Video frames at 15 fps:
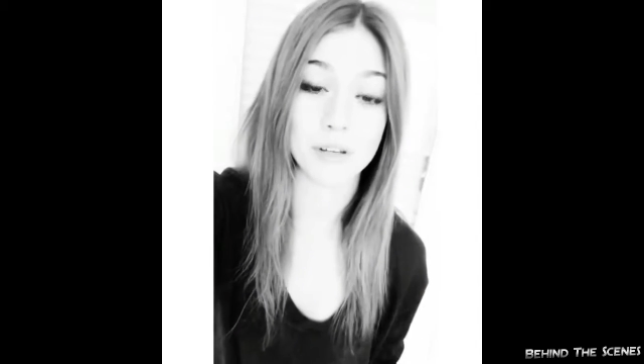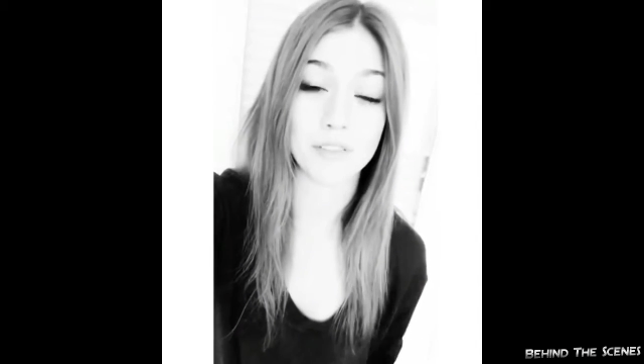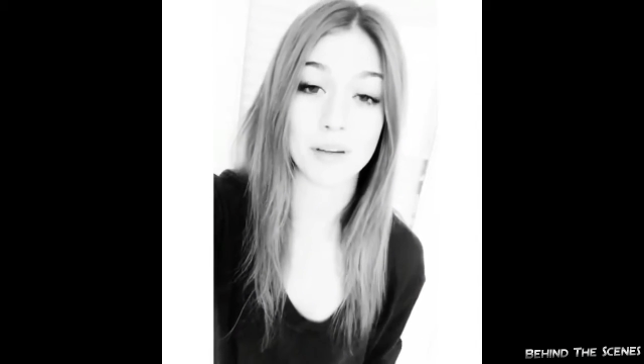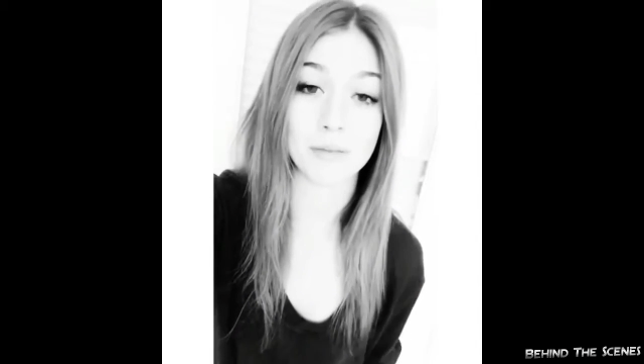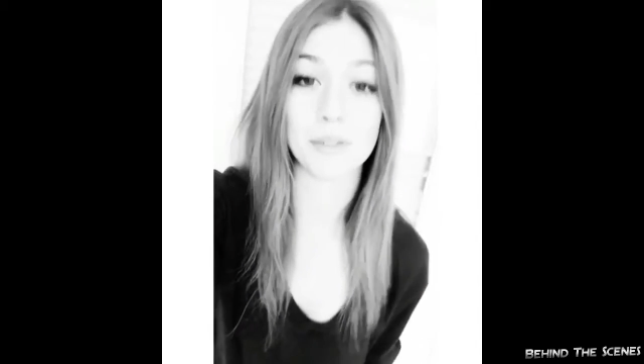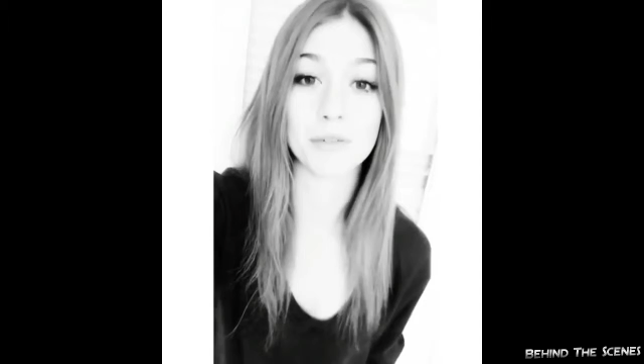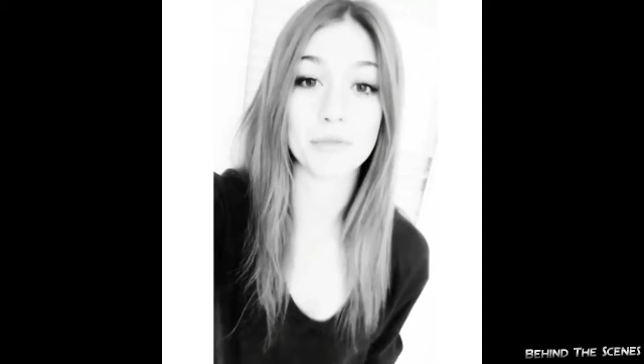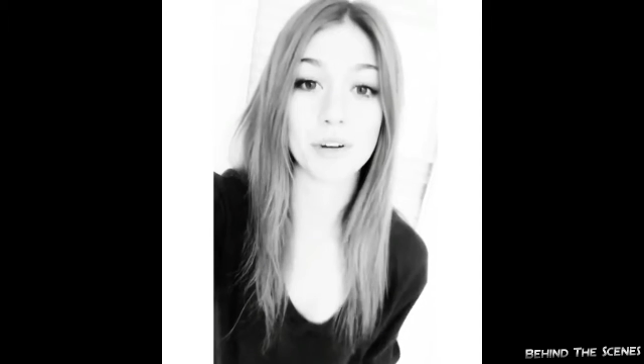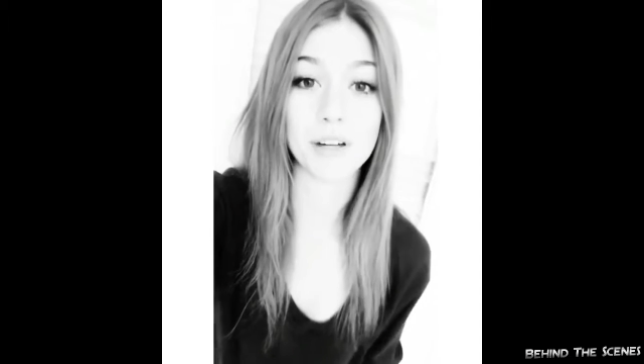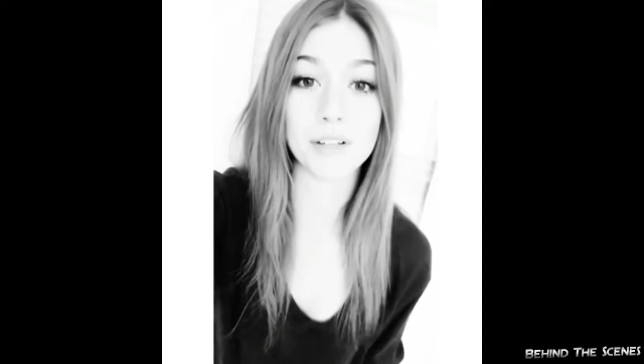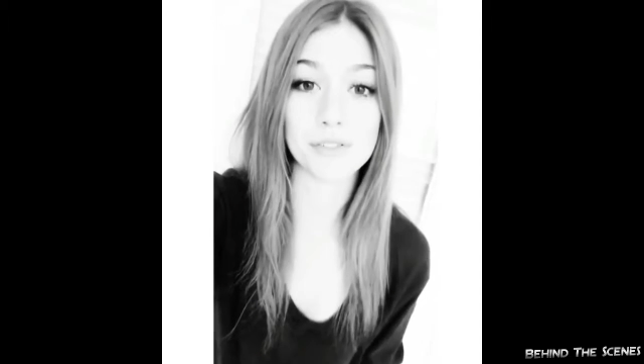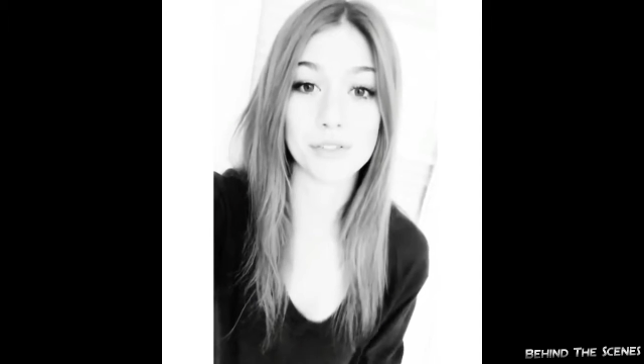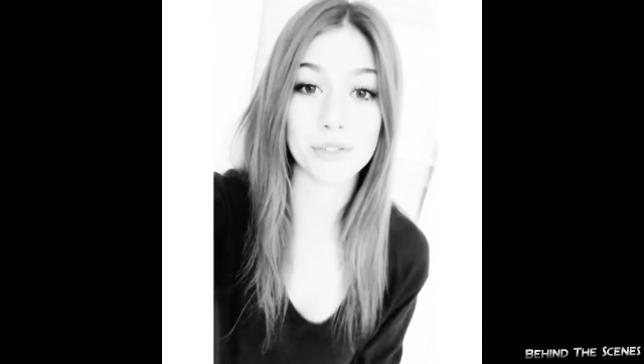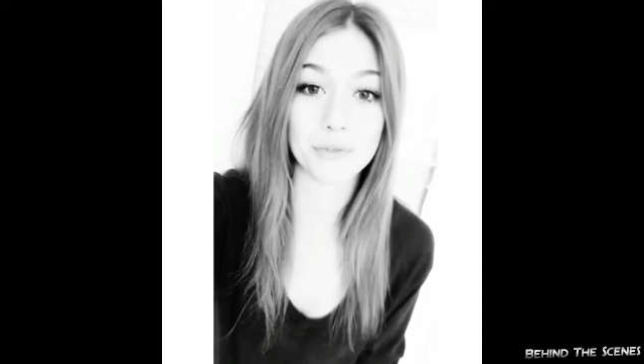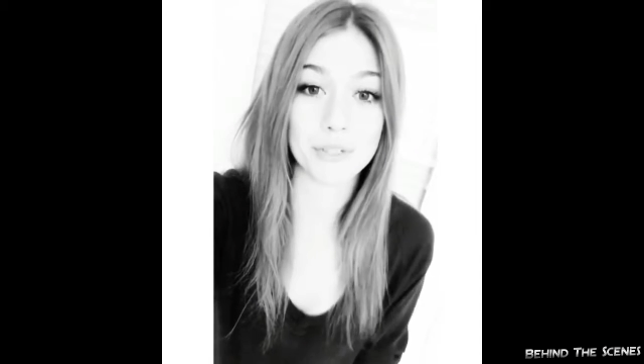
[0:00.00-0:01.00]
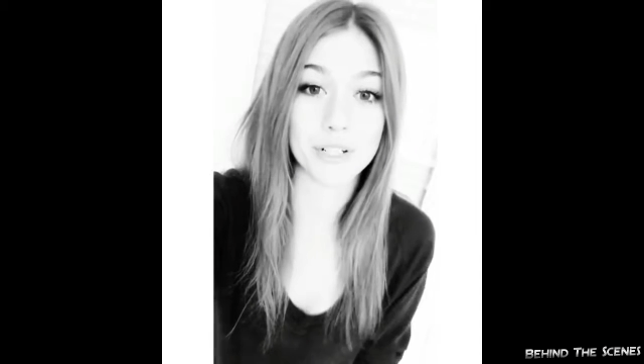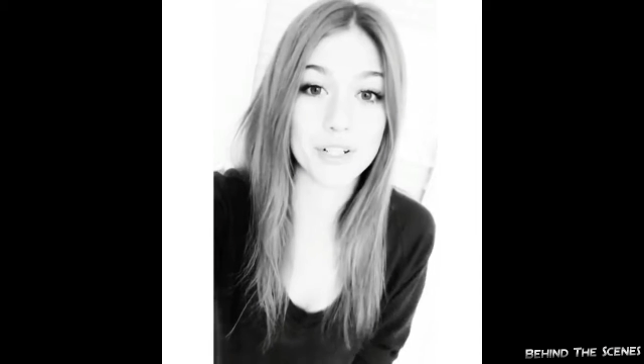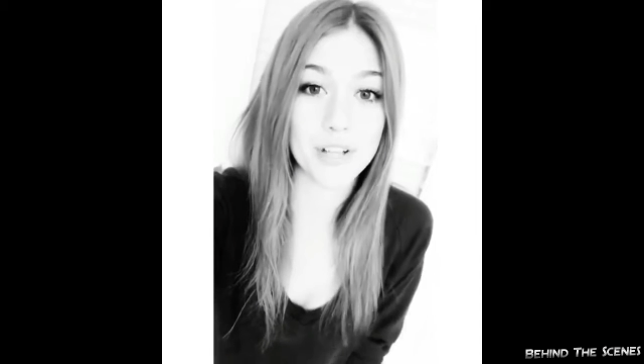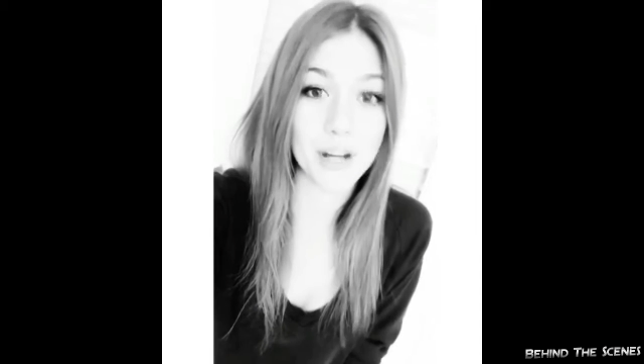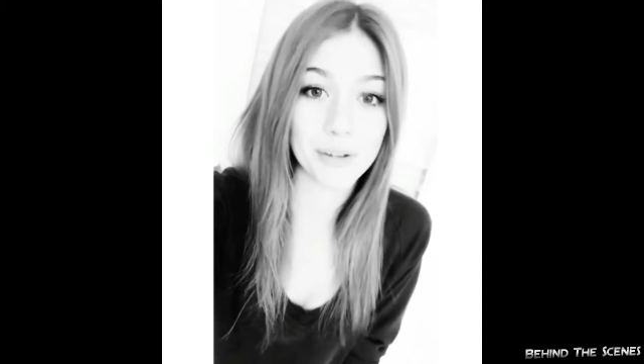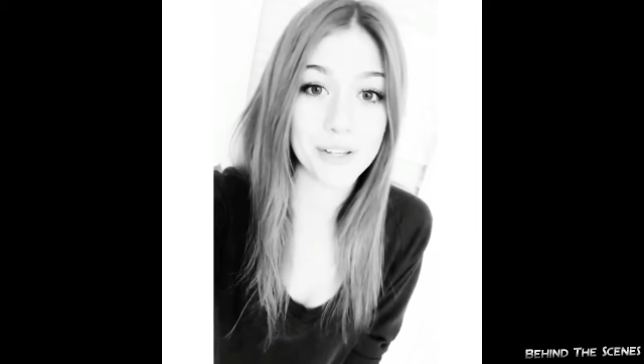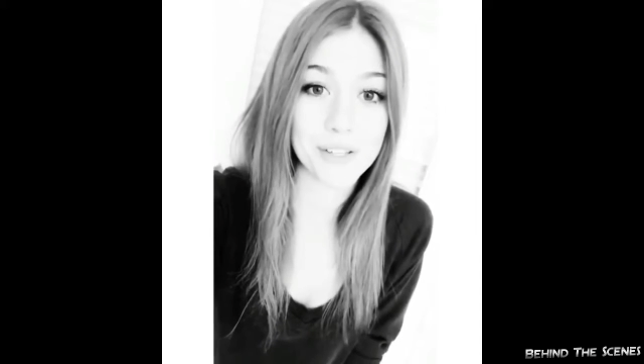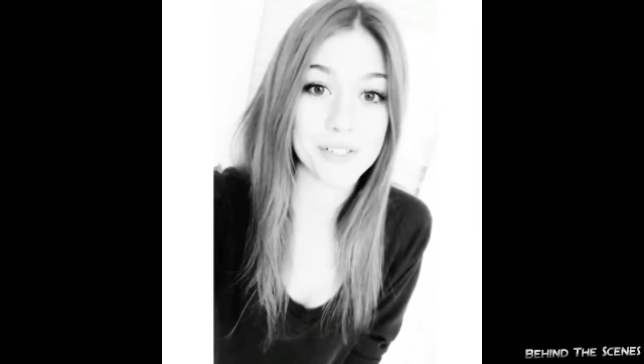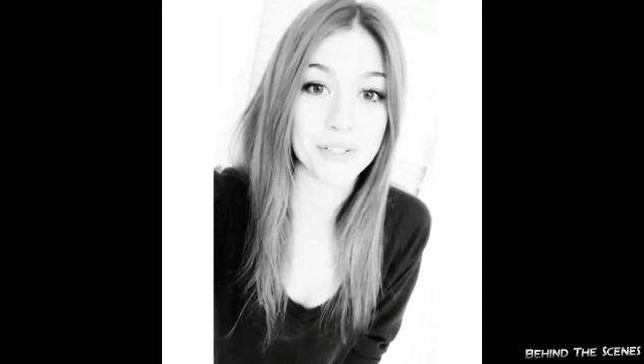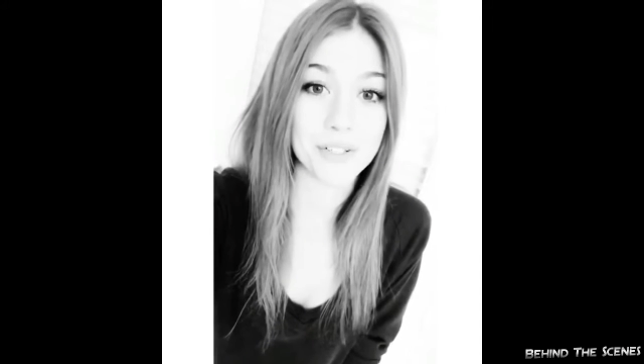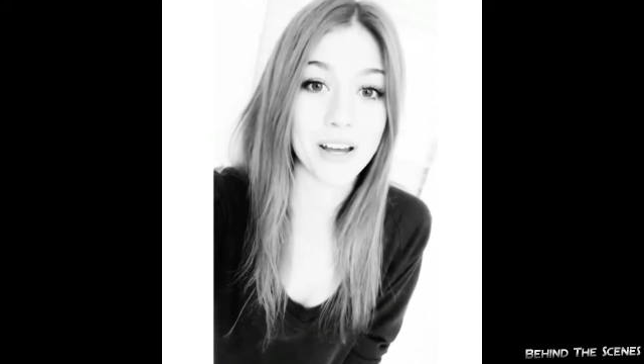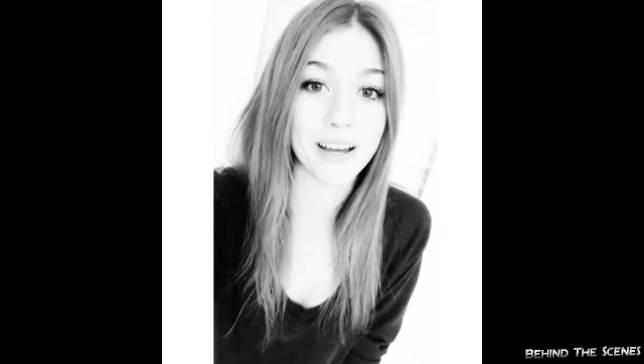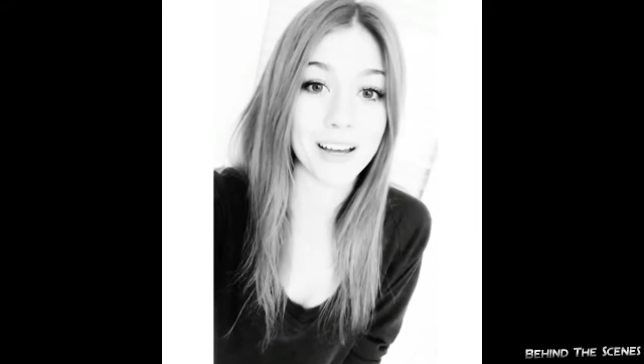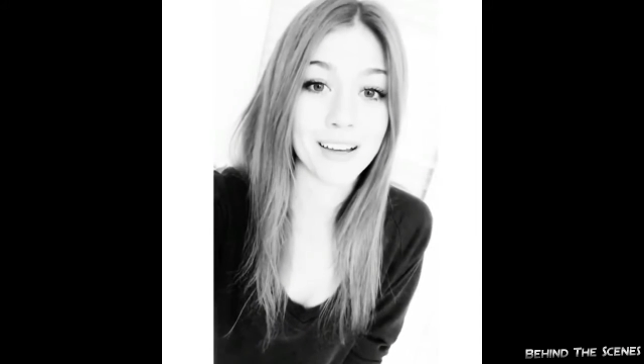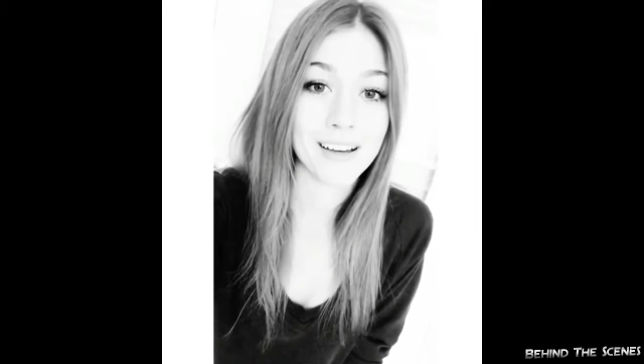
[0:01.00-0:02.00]
family and friends who reached out
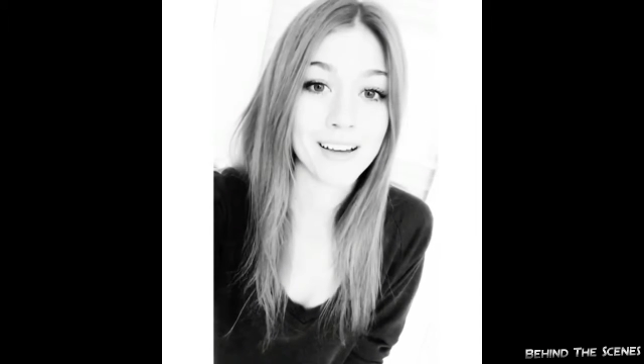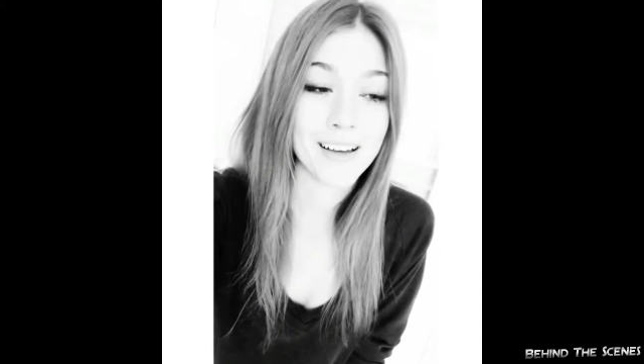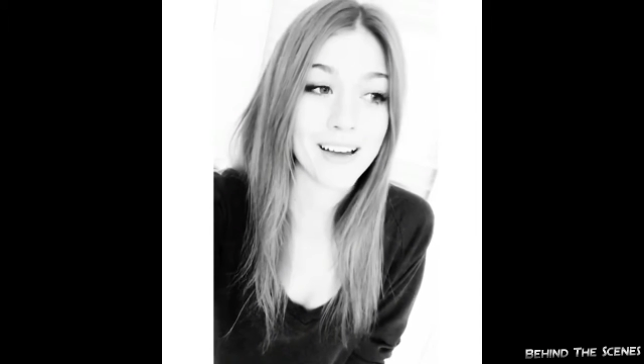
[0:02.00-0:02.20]
yesterday.